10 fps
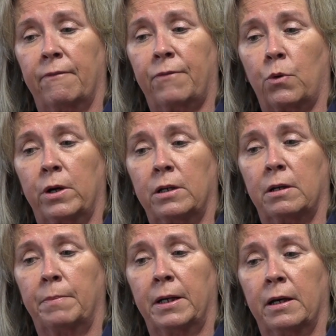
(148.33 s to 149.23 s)
for it to
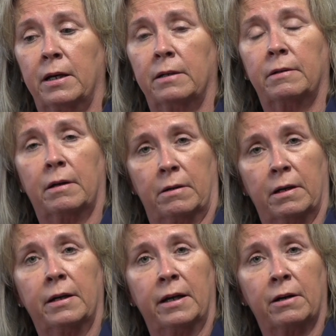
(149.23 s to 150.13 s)
be
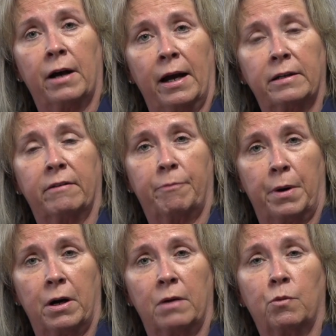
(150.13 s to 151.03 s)
an interactive
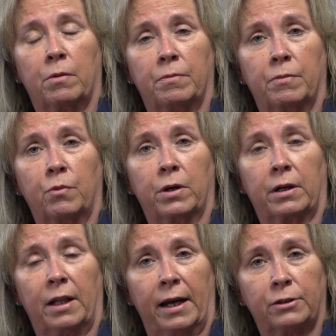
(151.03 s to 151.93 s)
pond where
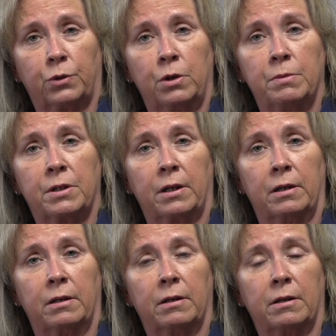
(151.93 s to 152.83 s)
classrooms
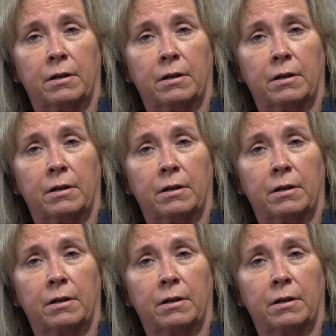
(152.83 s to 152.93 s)
can